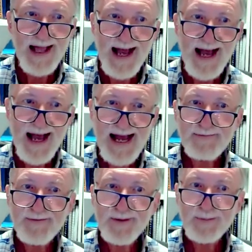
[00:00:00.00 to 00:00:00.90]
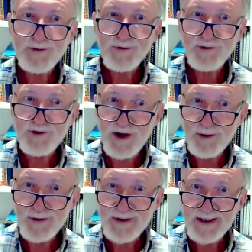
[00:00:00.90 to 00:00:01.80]
half of them used
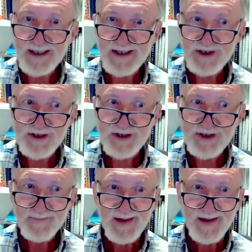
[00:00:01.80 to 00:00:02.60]
no irrigation